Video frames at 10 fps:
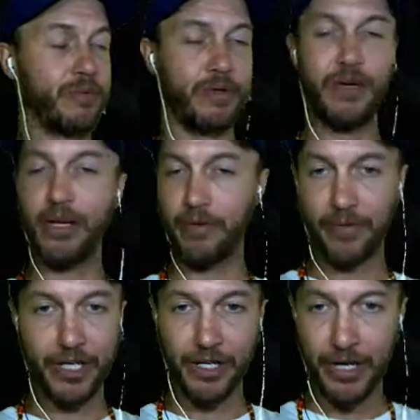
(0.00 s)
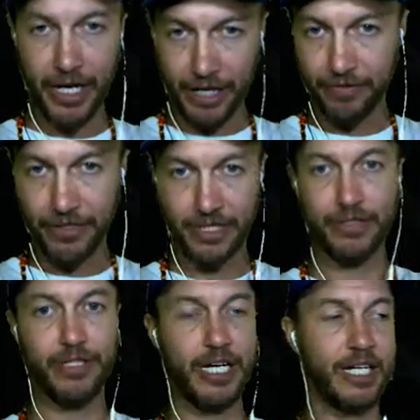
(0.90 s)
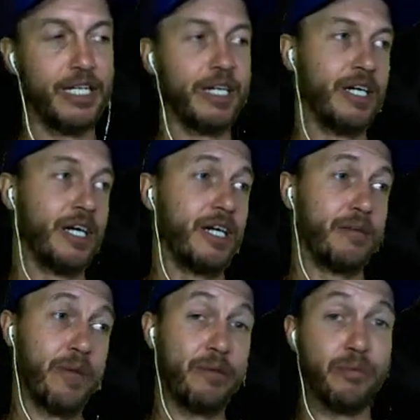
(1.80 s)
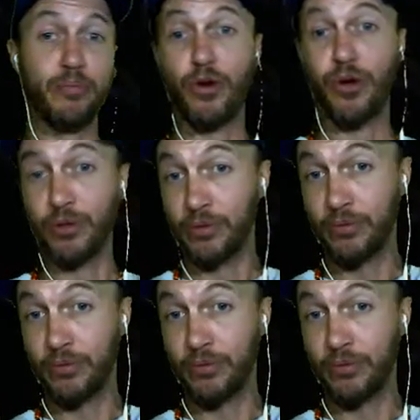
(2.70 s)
a video out every single day, maybe more,